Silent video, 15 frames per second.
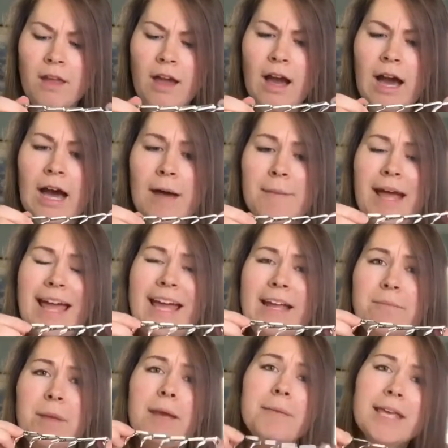
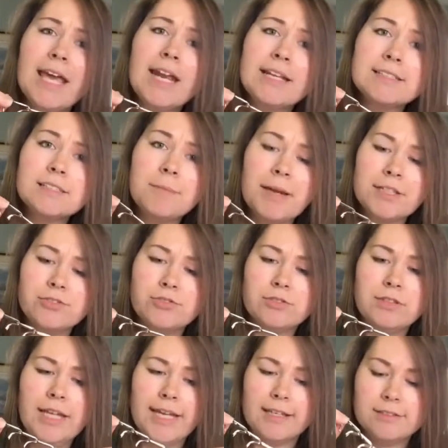and maybe getting some extra
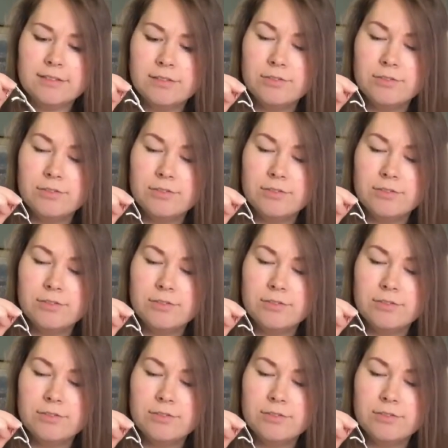links.